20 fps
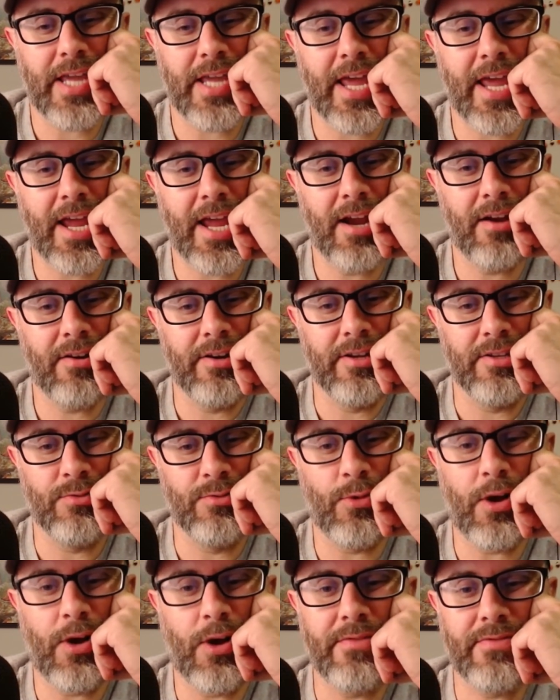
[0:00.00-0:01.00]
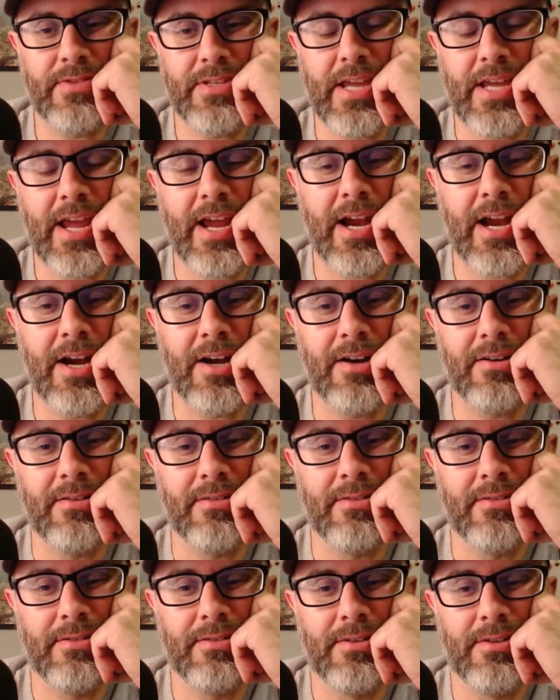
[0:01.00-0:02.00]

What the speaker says: hair and his wife's hair.